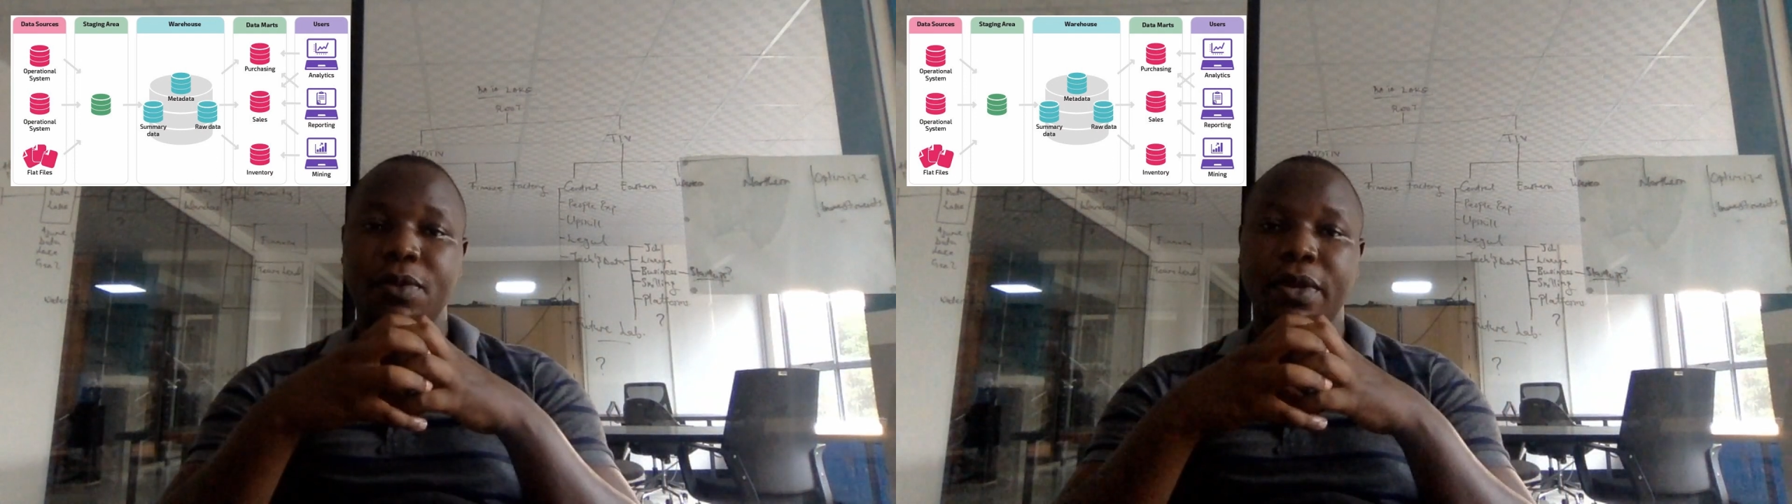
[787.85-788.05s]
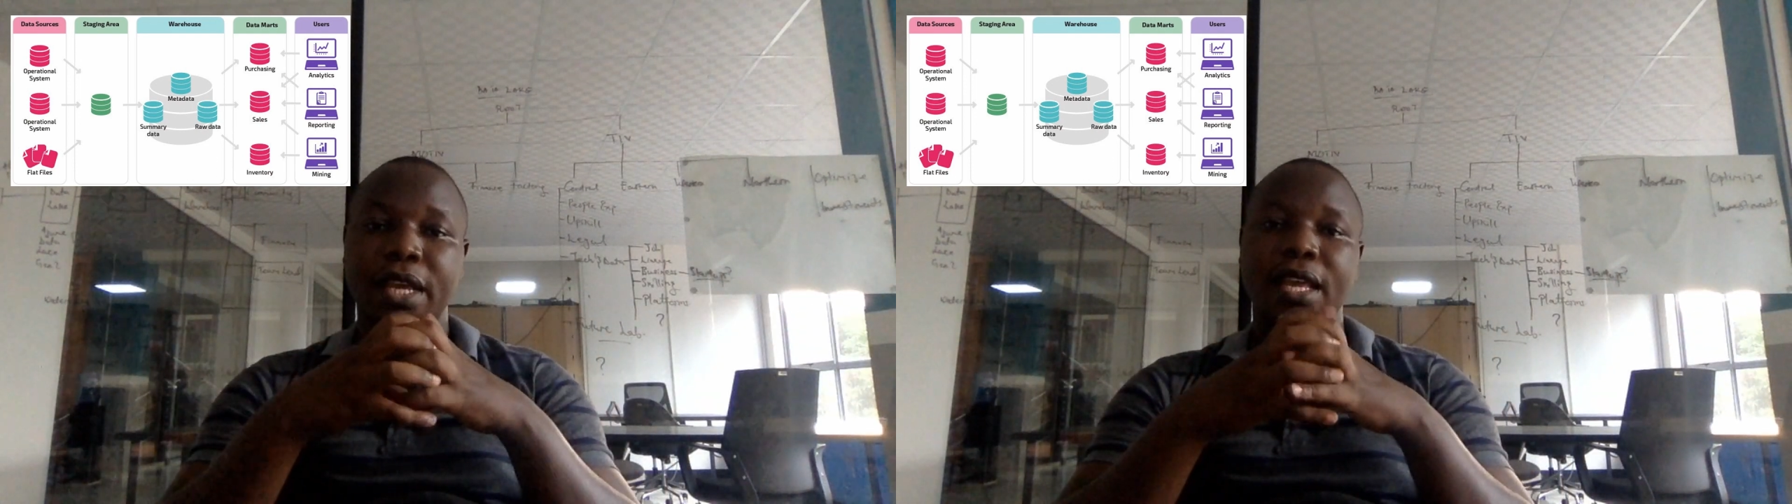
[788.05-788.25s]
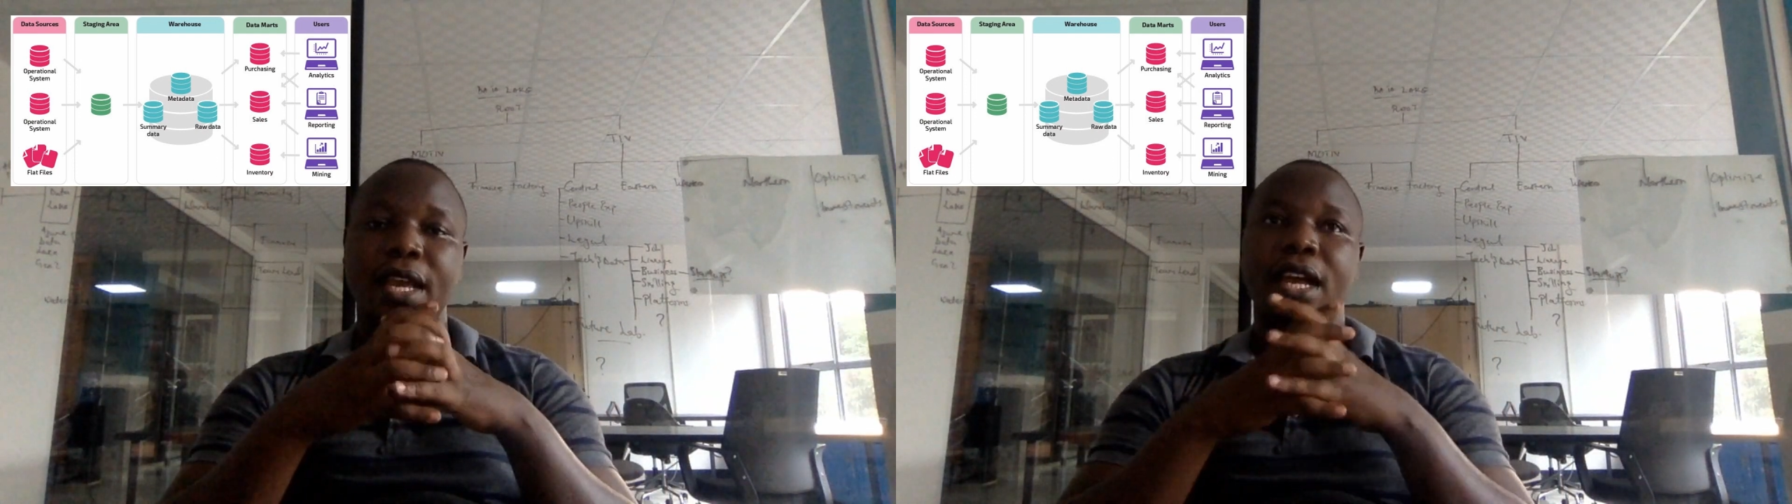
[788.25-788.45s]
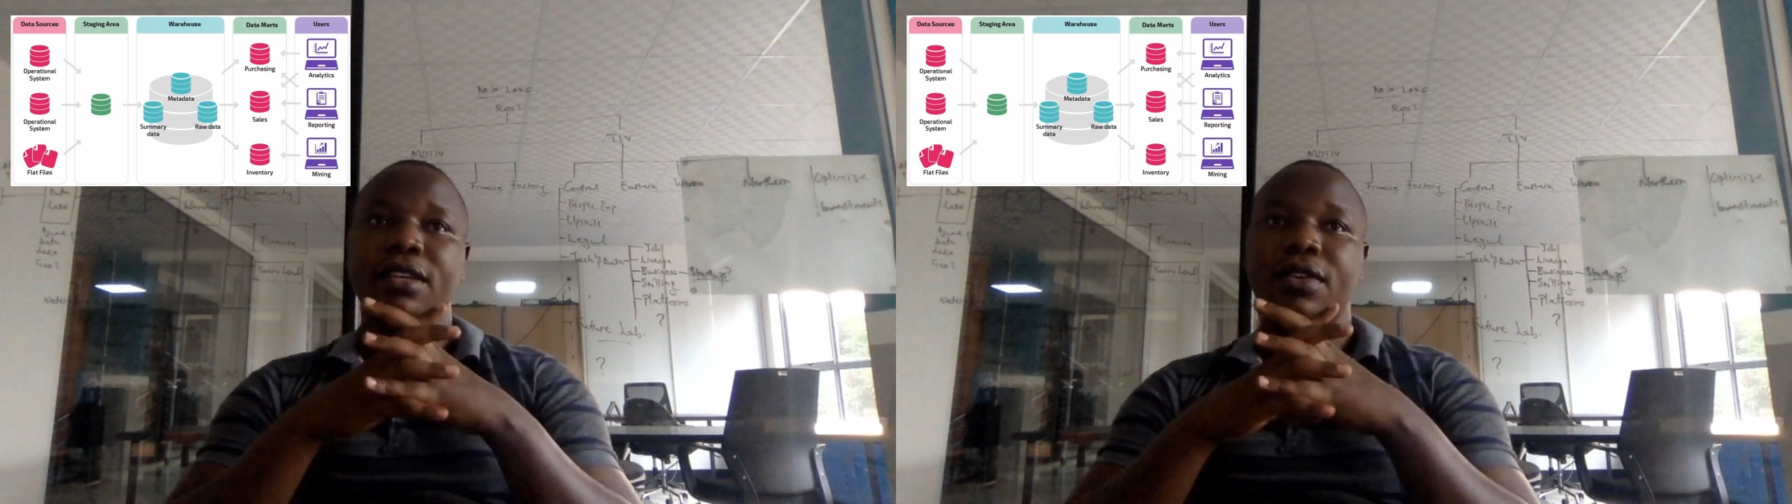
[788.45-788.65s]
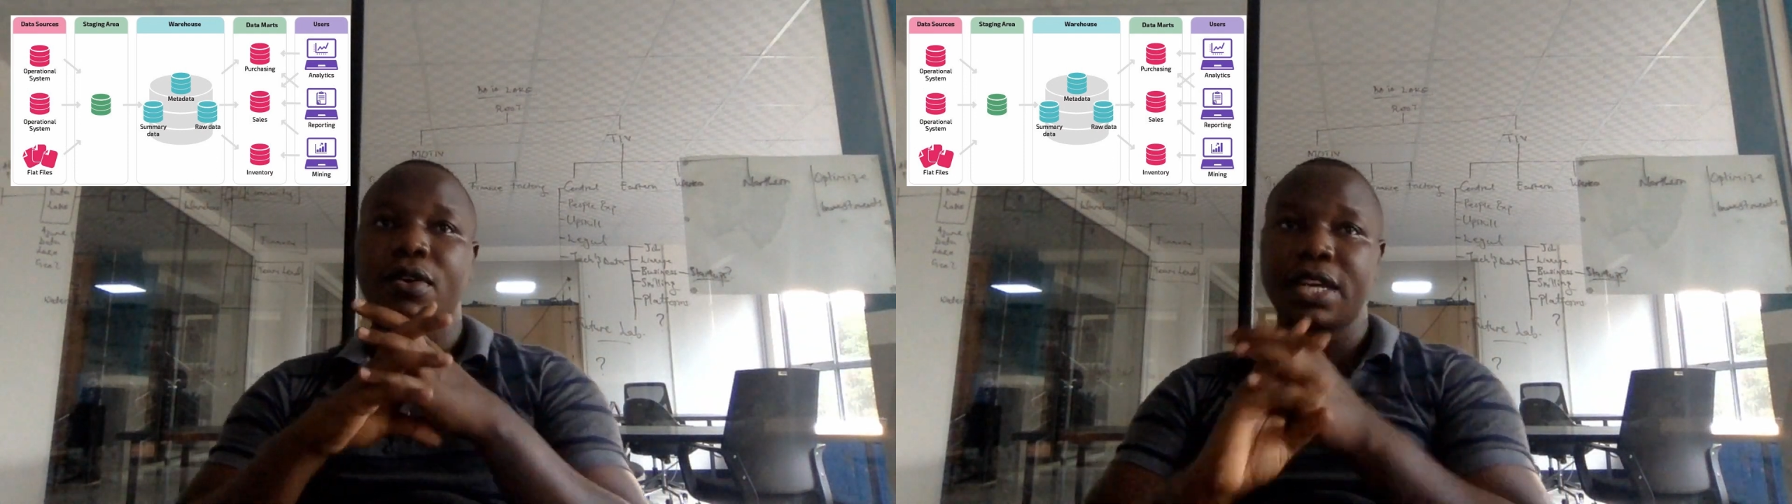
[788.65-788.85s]
together,
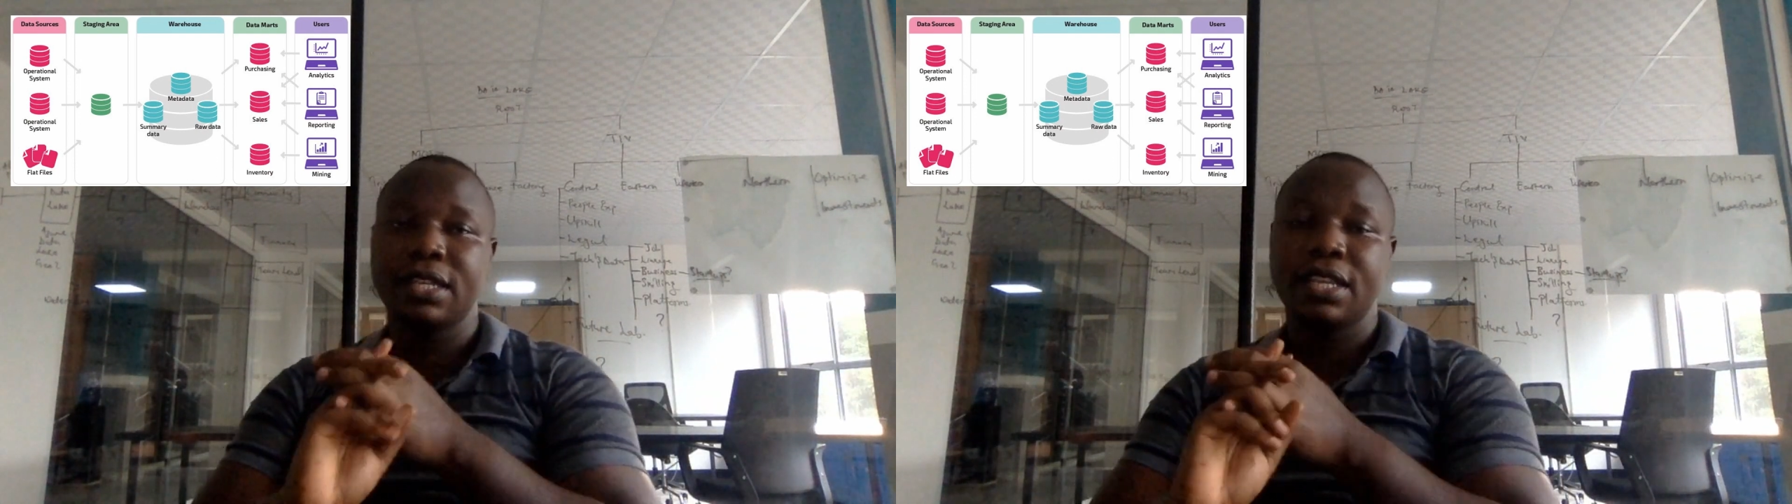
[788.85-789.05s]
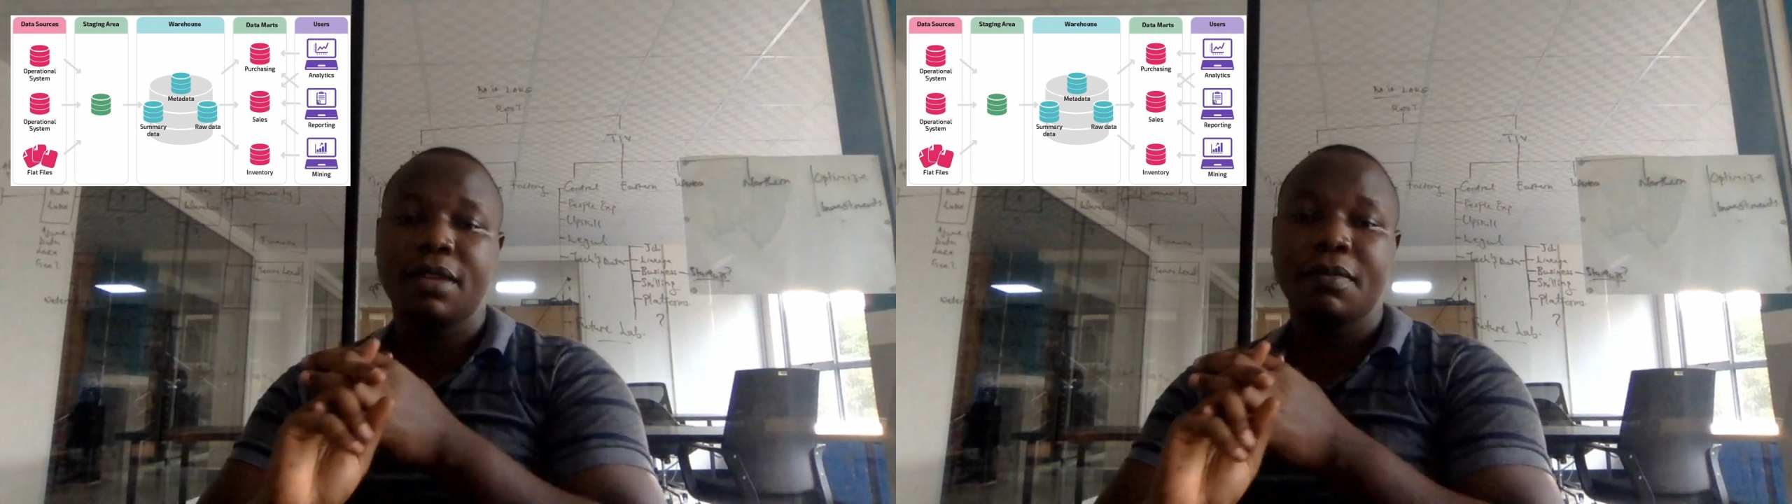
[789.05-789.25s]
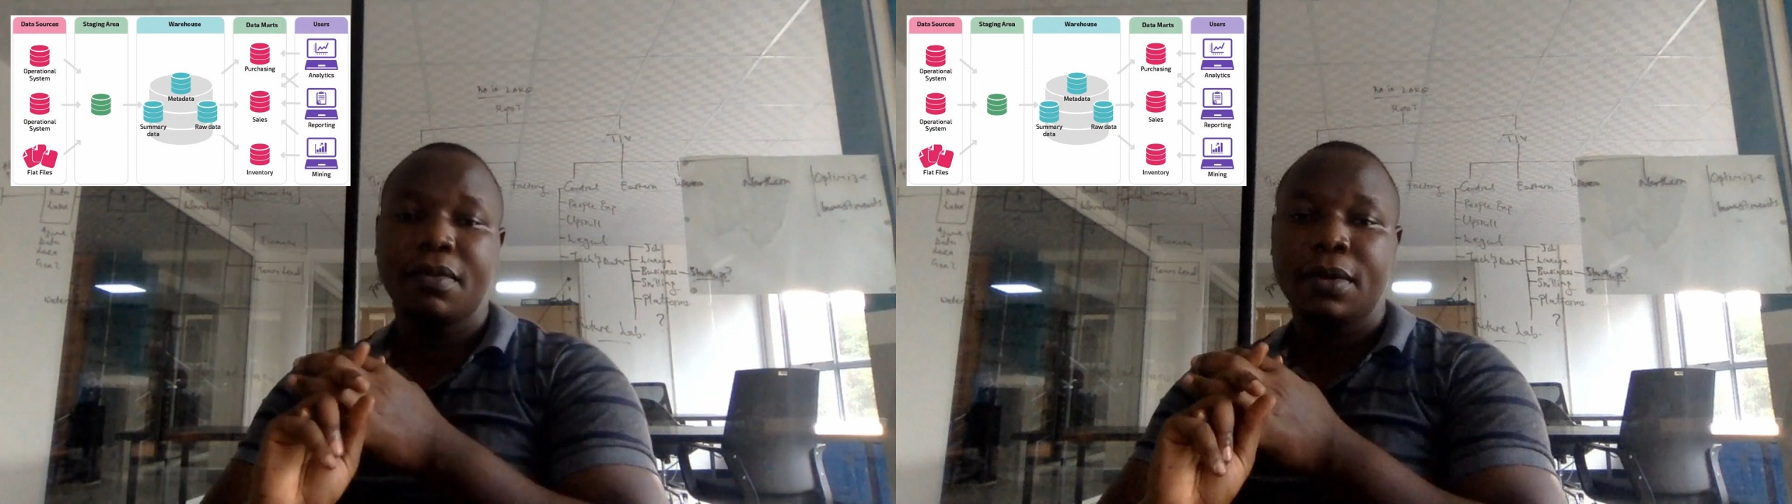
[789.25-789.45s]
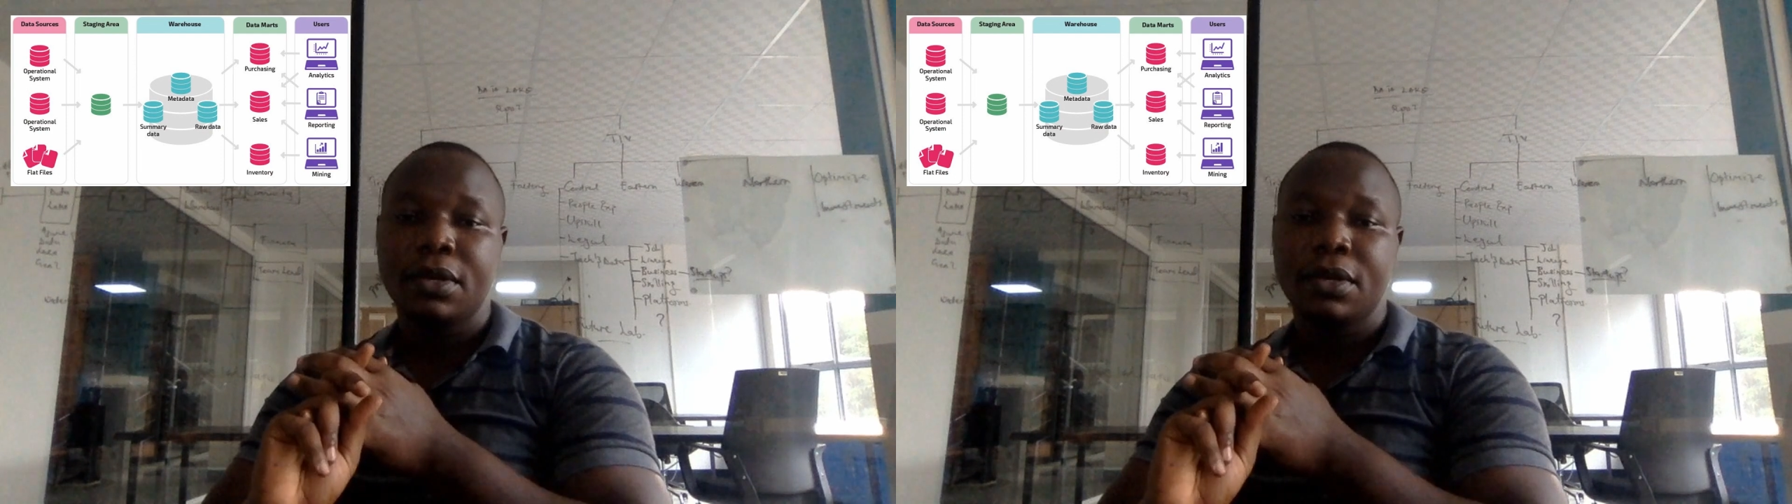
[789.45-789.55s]
and correct them.